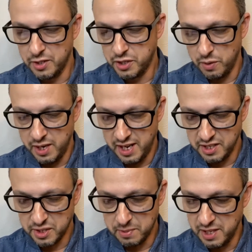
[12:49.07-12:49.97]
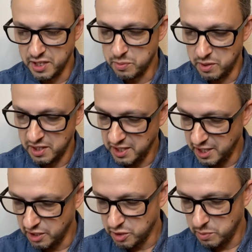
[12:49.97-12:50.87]
go ahead and spray this one in the
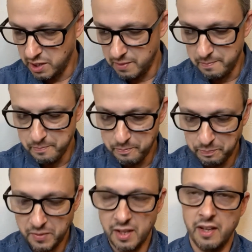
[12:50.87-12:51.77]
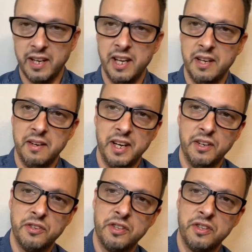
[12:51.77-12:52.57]
air as well. Again, here's the